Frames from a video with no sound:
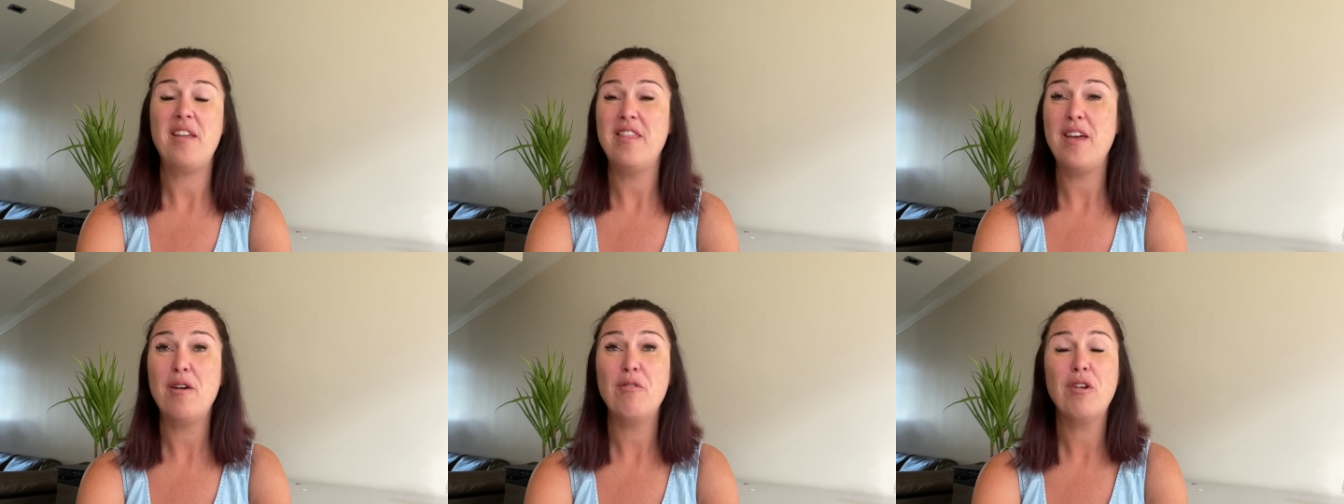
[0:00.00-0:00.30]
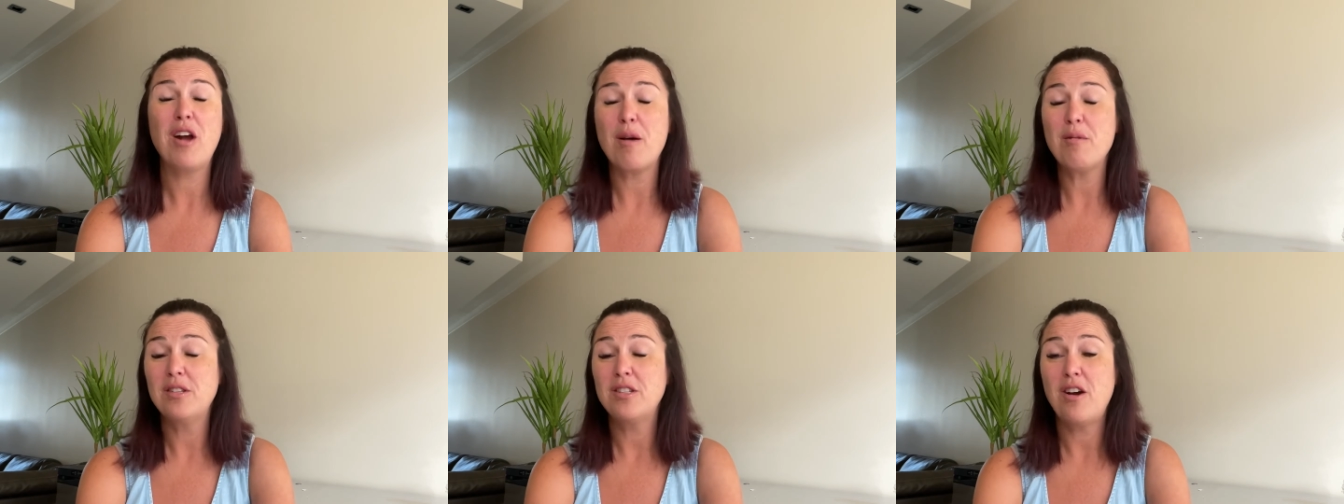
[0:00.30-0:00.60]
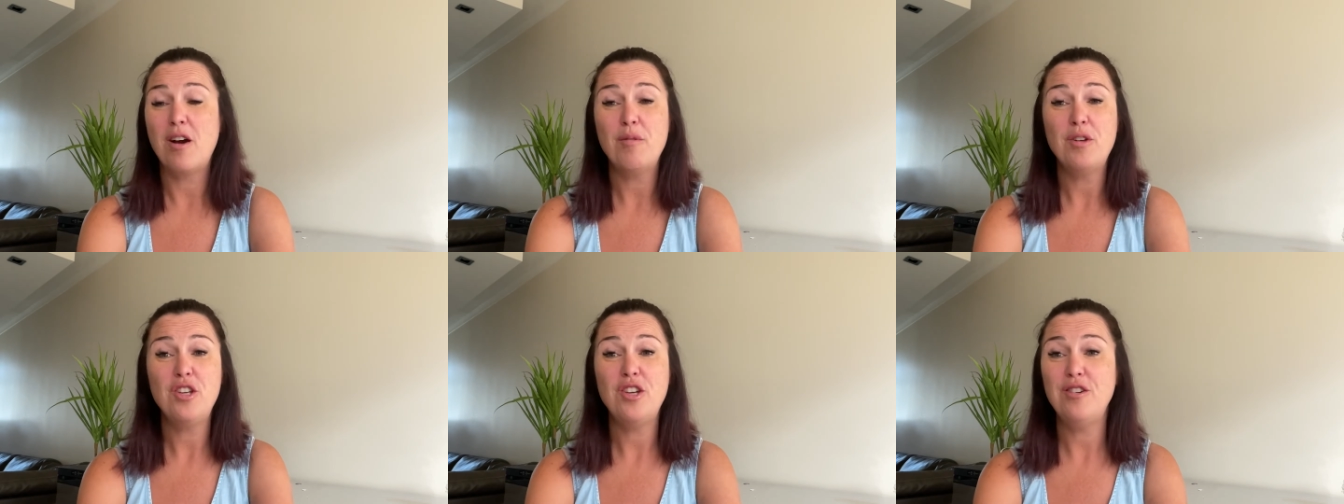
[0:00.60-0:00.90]
there'll come a
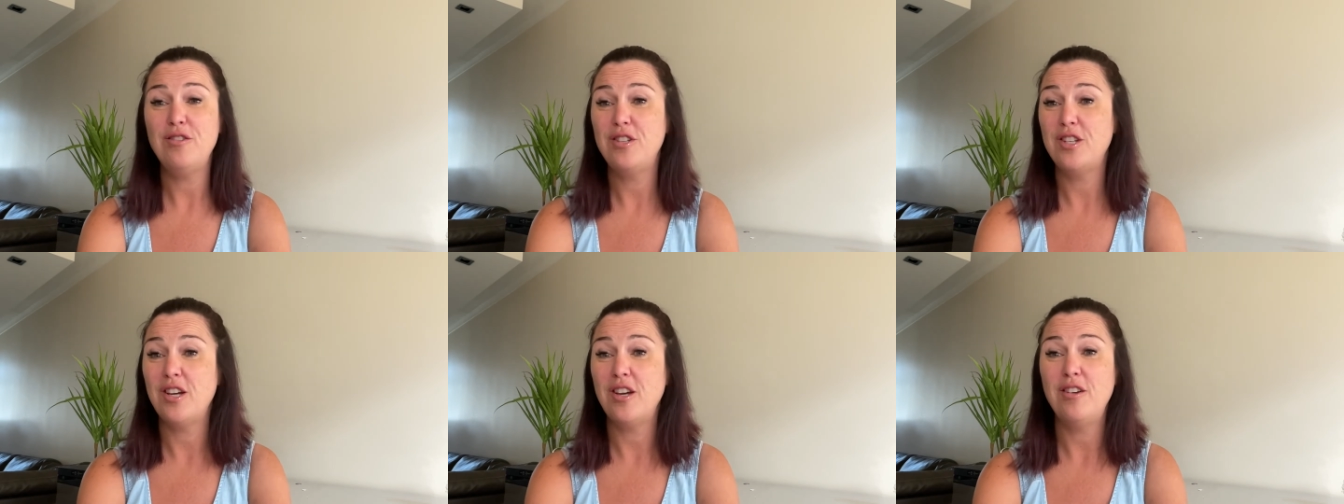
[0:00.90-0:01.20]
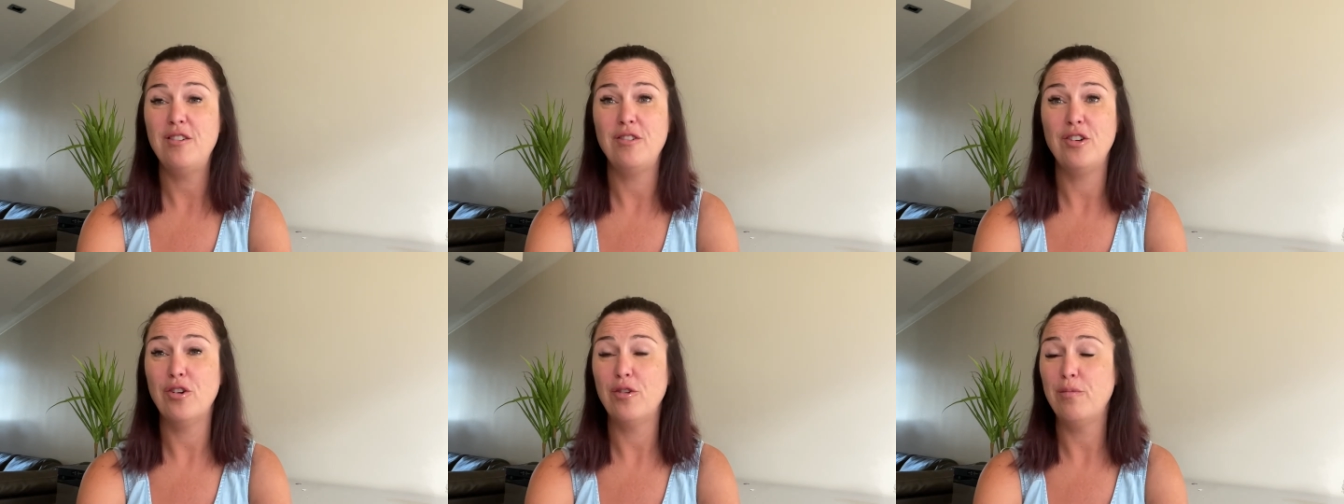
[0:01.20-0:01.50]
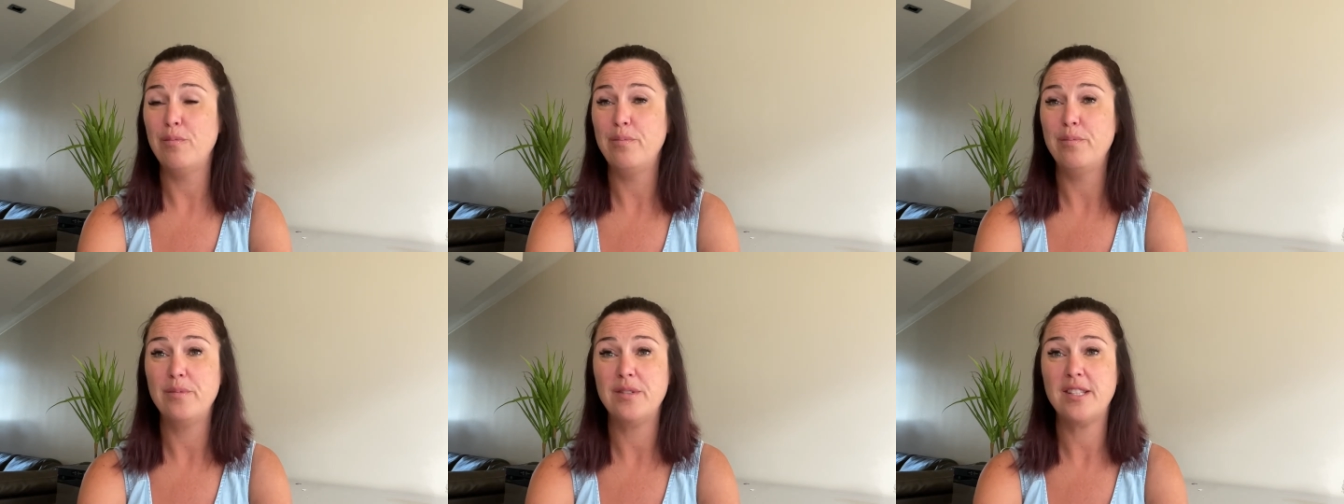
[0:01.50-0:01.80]
time when you too, your,
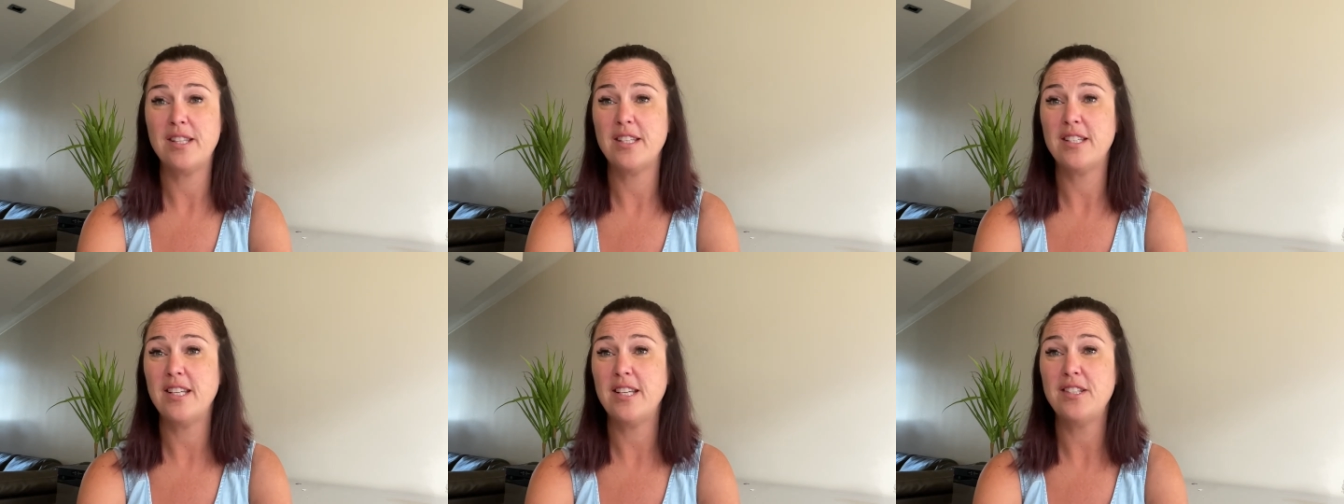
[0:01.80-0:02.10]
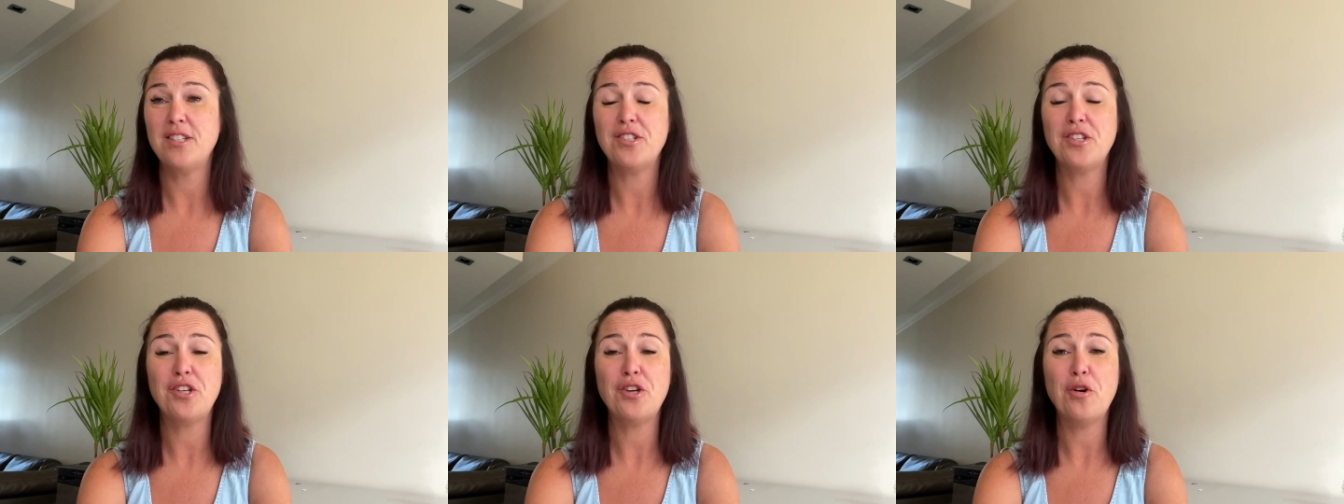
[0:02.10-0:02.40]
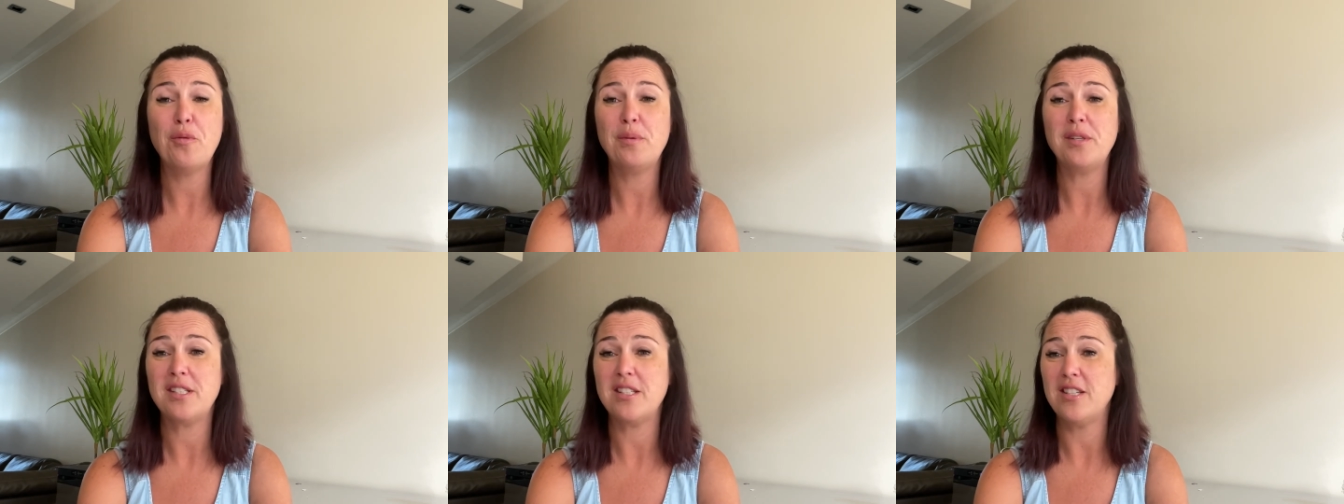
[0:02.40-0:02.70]
the seasons of your
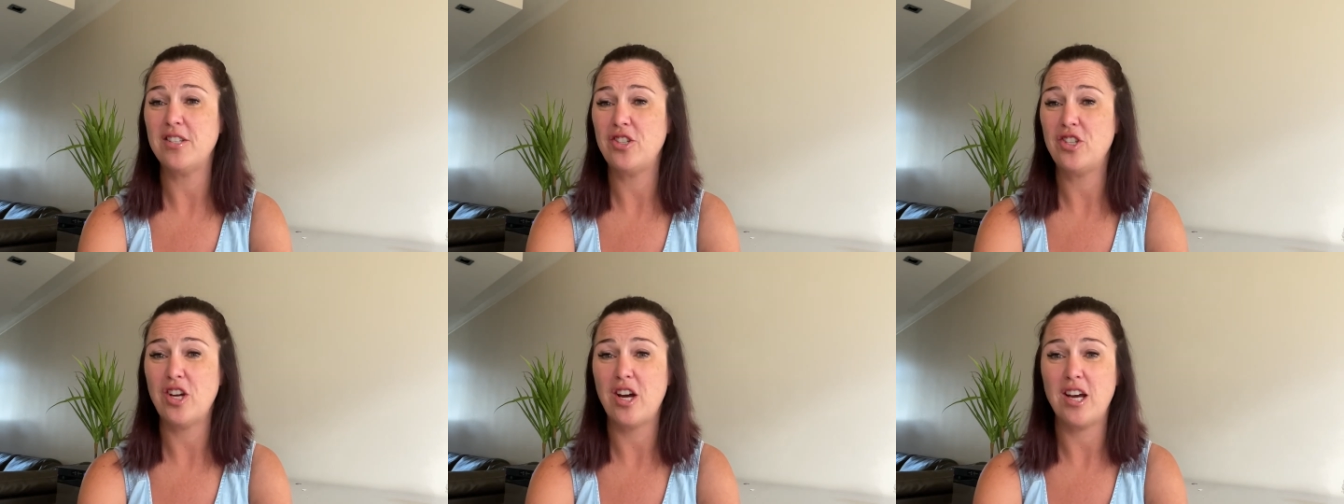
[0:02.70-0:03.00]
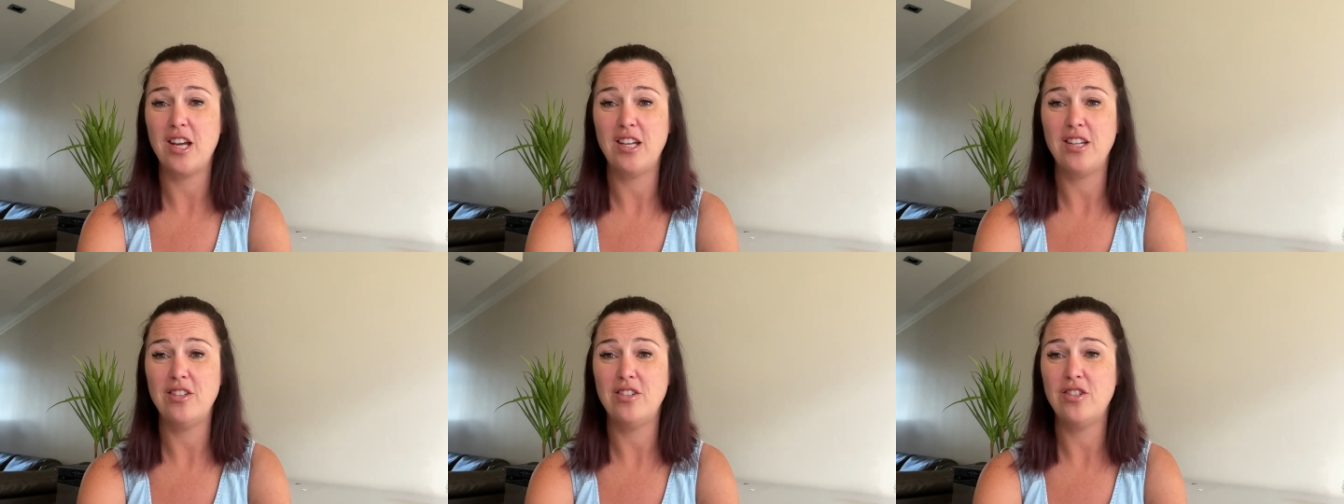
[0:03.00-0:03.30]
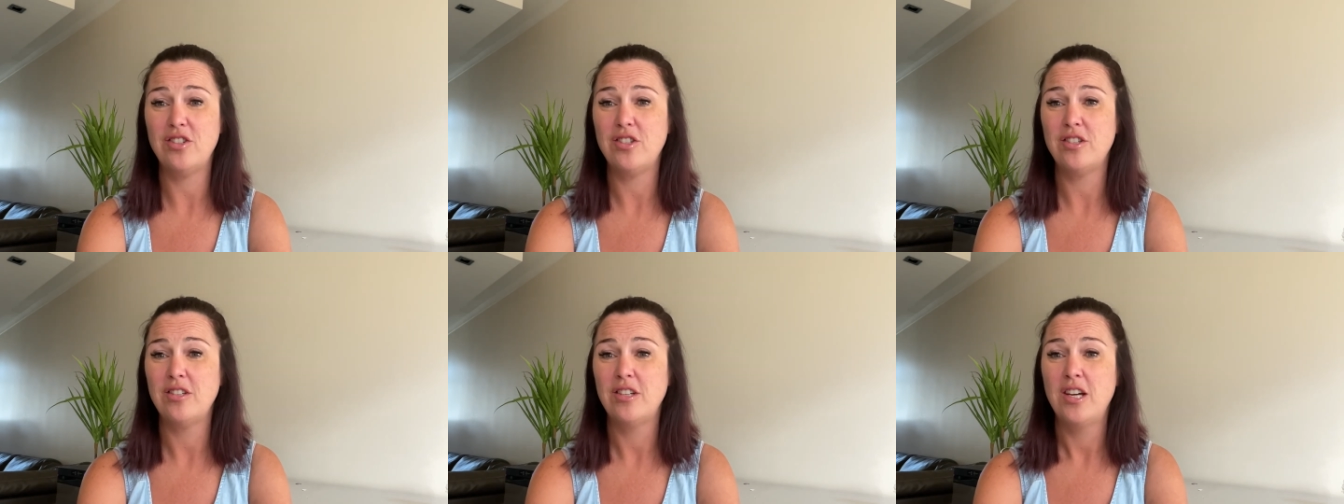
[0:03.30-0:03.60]
business
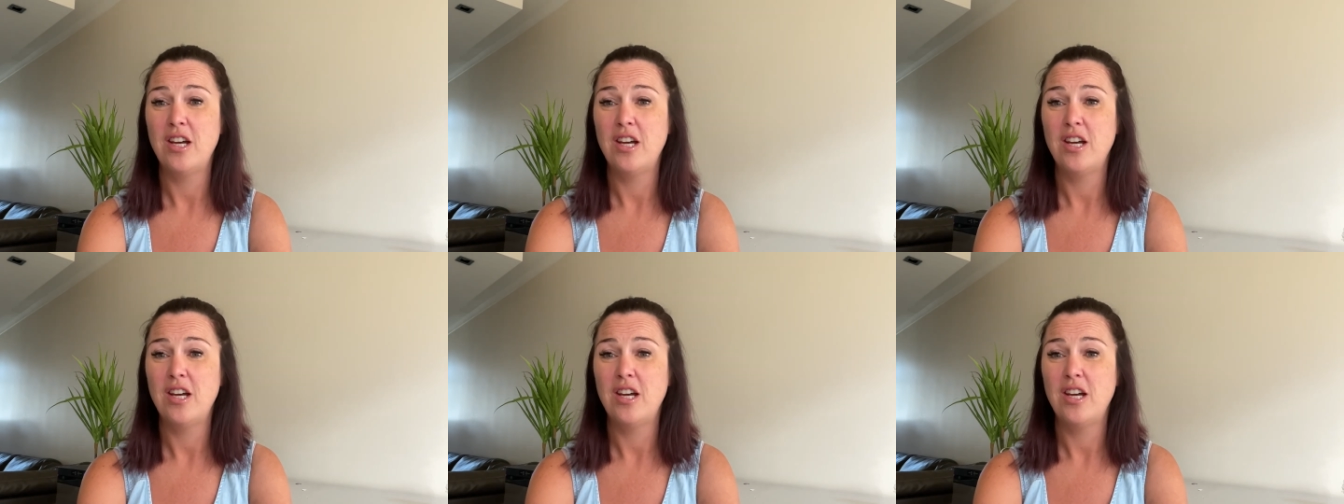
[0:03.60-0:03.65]
change